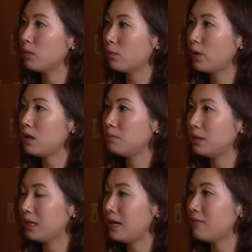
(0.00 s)
We
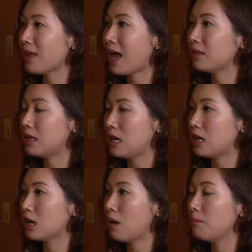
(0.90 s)
believe that the
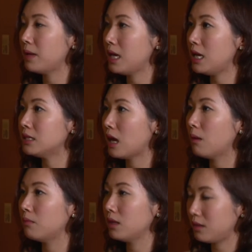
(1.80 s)
companies,
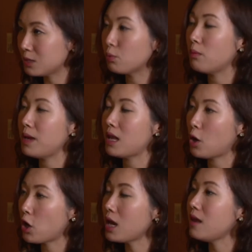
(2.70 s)
this will be an
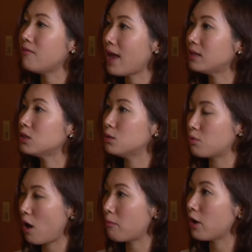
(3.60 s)
earning event to
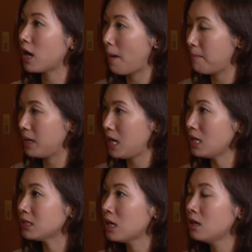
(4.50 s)
primary
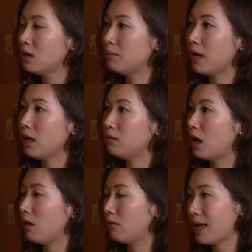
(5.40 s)
companies, but
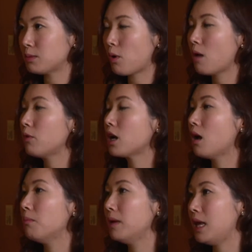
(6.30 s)
as primary
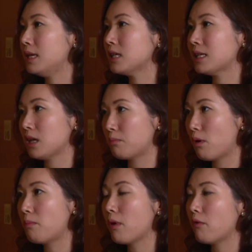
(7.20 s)
companies has
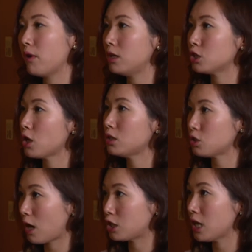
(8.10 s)
appropriate reinsurance
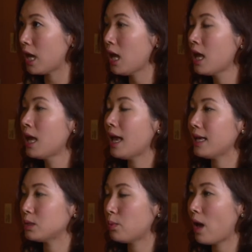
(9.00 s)
structure
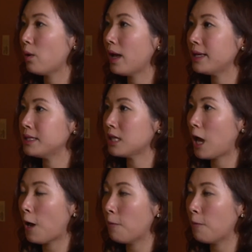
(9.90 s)
as well as